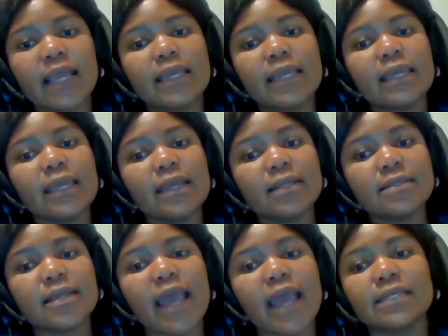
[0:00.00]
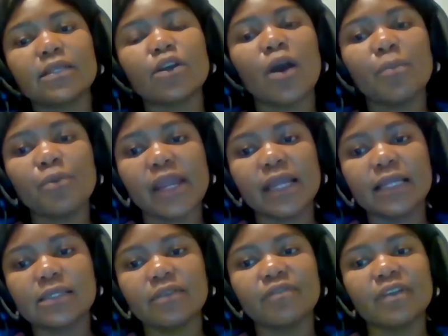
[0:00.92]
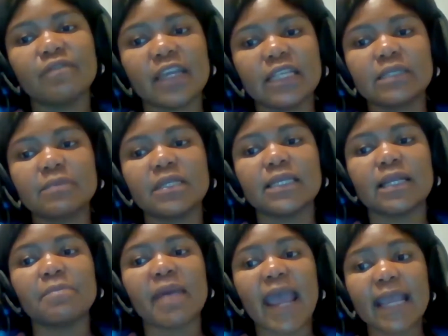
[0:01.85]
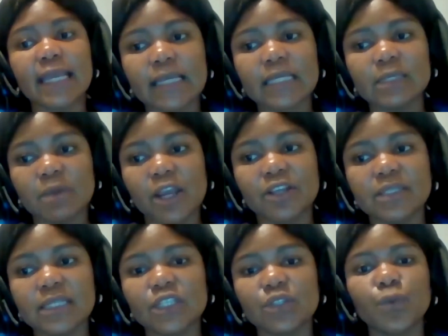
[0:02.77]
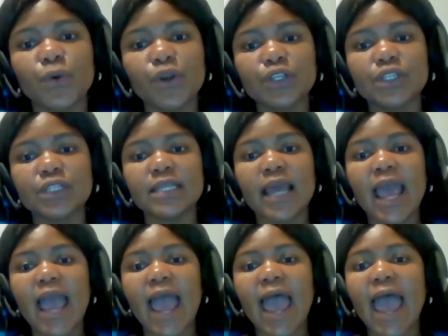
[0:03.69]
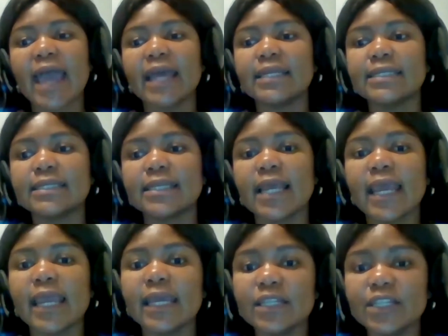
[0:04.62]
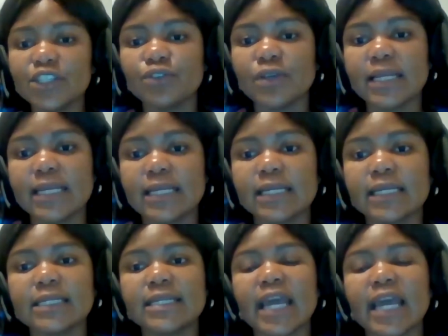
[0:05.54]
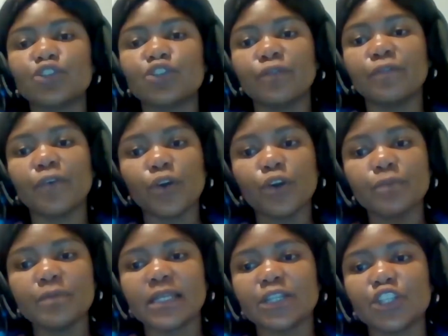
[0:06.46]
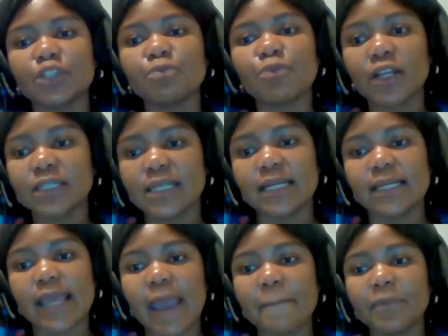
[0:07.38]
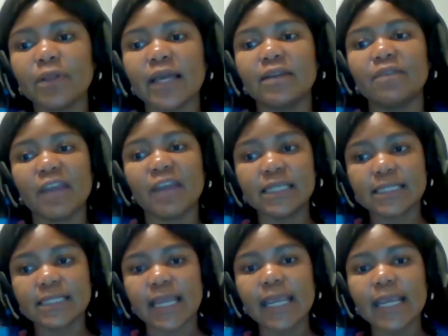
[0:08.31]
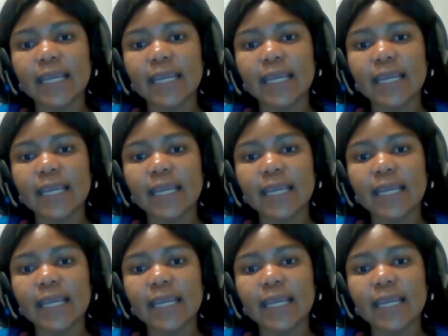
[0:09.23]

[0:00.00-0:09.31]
Keet has a comprehensive investment and bank experience. He's worked at industry-leading international firms such as Procter & Gamble and Investec